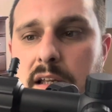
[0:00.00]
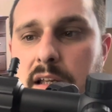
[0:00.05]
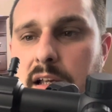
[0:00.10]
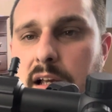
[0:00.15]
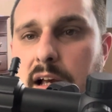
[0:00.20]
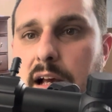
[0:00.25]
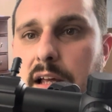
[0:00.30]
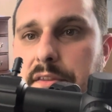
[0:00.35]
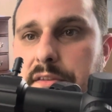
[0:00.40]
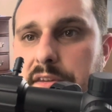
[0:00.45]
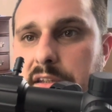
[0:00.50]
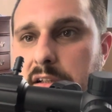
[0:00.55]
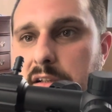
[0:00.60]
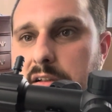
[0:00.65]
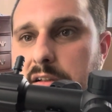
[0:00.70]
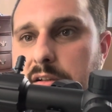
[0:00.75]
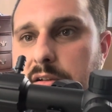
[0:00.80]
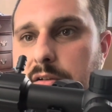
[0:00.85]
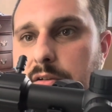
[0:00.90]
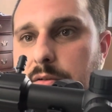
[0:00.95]
I think
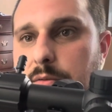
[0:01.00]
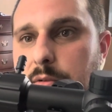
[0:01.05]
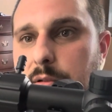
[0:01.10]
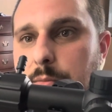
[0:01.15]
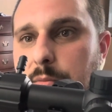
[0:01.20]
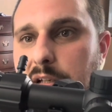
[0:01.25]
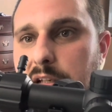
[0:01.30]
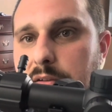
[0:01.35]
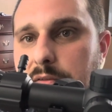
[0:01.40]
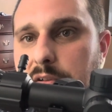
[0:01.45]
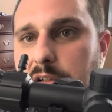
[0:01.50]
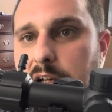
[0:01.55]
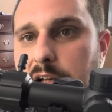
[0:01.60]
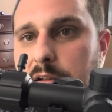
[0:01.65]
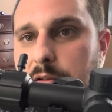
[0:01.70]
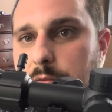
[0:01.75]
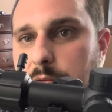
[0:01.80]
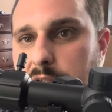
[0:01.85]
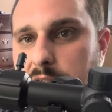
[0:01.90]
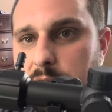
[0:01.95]
we might have gotten
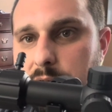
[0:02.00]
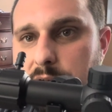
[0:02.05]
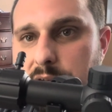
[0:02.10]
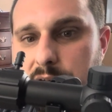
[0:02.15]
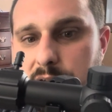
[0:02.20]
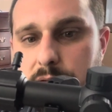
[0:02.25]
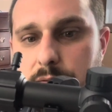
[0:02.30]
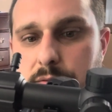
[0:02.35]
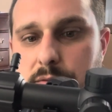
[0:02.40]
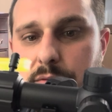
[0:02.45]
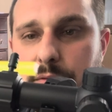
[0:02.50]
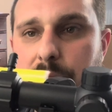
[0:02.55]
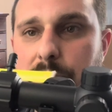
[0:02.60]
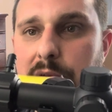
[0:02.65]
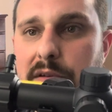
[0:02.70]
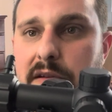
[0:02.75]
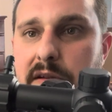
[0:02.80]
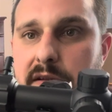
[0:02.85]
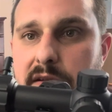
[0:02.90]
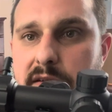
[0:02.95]
away with it
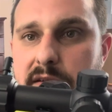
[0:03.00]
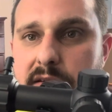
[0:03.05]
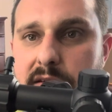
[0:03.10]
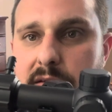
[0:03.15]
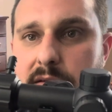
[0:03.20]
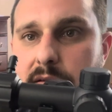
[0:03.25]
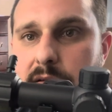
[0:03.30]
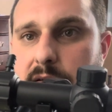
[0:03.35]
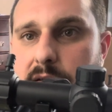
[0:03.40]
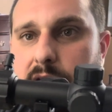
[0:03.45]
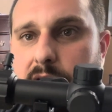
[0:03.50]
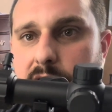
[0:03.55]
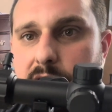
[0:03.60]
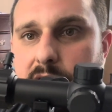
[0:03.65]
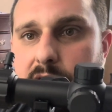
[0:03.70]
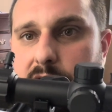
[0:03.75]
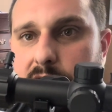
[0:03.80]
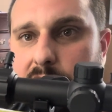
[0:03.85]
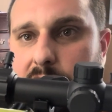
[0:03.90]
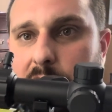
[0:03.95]
with this
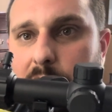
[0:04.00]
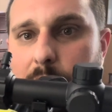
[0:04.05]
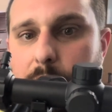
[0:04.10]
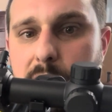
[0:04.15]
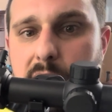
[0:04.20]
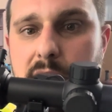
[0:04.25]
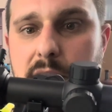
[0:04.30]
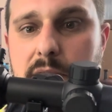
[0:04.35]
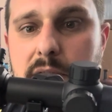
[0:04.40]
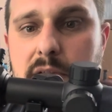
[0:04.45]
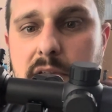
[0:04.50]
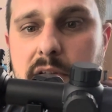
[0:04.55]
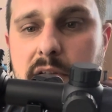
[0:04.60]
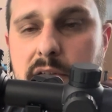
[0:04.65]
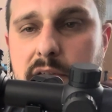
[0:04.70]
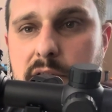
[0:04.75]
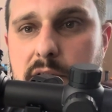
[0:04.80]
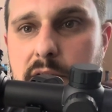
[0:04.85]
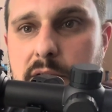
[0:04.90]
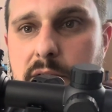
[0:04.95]
scope mount.
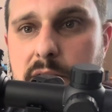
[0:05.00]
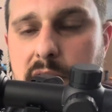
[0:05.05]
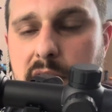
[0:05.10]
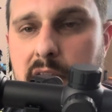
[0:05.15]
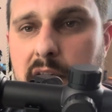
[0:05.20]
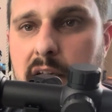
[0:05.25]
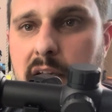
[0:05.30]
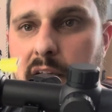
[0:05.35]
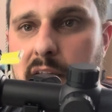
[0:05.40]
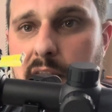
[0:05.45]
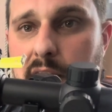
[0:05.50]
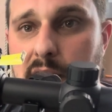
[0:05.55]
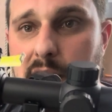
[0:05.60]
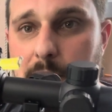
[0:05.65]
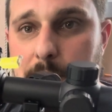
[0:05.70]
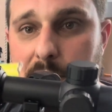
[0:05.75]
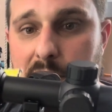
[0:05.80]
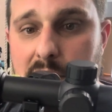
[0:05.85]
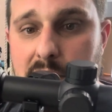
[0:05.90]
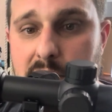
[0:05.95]
So I'm
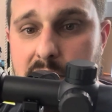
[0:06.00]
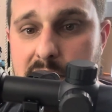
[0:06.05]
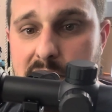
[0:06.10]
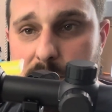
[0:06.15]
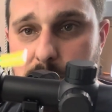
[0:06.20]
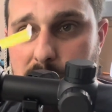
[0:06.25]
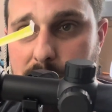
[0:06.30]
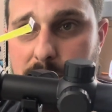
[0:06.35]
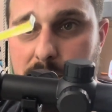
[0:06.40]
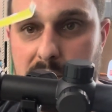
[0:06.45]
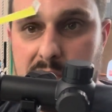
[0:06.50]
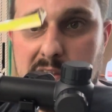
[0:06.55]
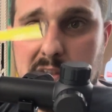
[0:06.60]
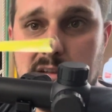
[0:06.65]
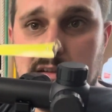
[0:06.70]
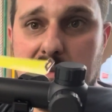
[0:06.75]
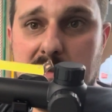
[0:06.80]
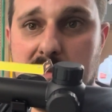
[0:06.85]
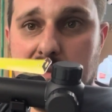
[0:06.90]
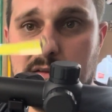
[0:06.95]
gonna swivel
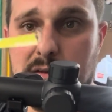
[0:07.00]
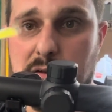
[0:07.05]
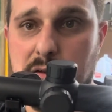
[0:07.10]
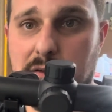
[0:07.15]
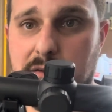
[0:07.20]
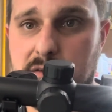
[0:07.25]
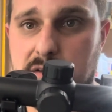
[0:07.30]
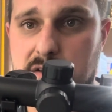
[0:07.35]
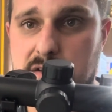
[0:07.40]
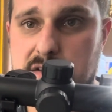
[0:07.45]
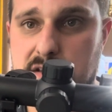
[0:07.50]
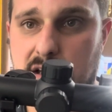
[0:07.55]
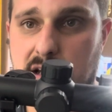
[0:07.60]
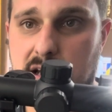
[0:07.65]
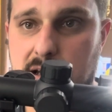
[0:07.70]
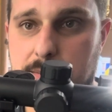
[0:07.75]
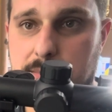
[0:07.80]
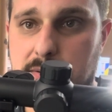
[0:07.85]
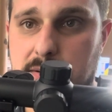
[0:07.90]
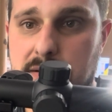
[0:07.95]
these over the
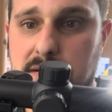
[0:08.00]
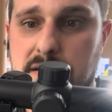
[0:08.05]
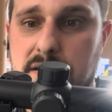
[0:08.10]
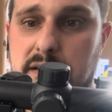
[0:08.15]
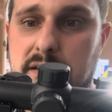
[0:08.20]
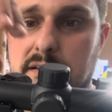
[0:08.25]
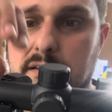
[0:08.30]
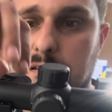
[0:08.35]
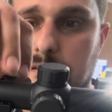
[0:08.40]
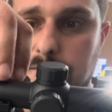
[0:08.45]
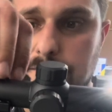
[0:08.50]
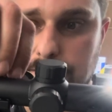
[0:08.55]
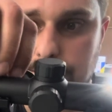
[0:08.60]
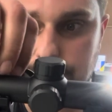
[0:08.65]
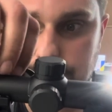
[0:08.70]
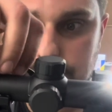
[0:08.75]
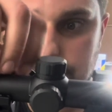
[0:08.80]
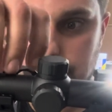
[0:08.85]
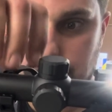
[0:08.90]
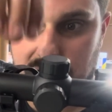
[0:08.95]
top
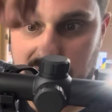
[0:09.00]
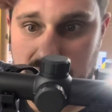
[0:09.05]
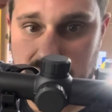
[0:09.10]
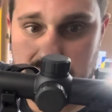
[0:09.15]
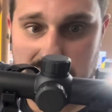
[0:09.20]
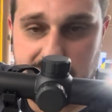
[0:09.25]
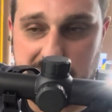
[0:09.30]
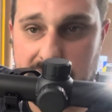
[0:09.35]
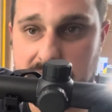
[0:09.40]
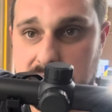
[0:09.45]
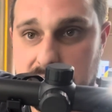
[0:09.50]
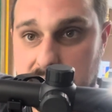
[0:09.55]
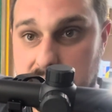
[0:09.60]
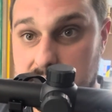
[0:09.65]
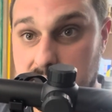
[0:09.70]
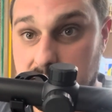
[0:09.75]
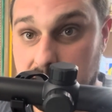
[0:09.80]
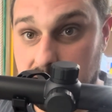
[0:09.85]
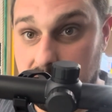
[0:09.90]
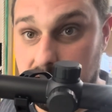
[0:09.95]
and tighten